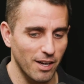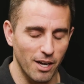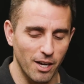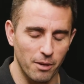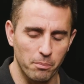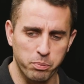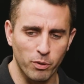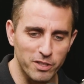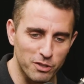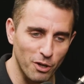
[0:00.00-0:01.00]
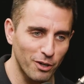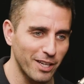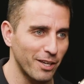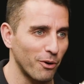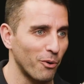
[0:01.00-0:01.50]
uh, price
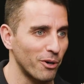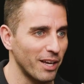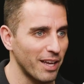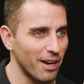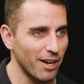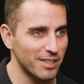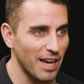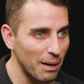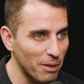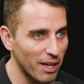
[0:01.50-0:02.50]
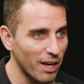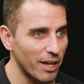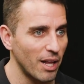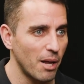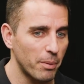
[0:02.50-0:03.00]
target or a uh, timeline on
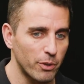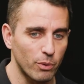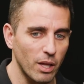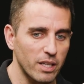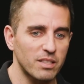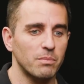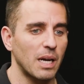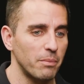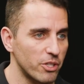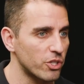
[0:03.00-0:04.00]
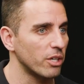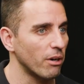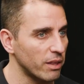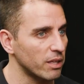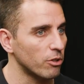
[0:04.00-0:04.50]
it, but you were like, sometime this year,
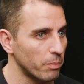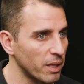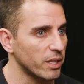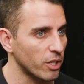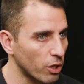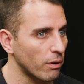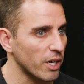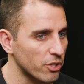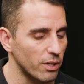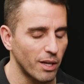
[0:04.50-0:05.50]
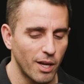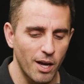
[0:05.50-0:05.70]
I think there will be yeah. like a correction.